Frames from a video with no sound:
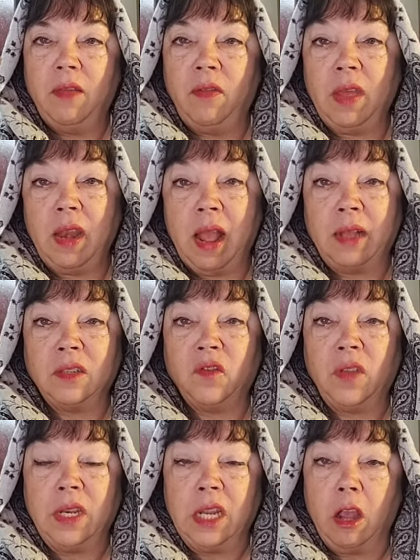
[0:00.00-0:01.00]
Then
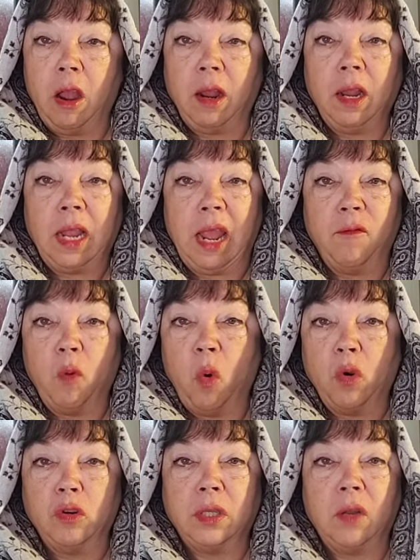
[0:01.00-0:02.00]
Esfandiar gave orders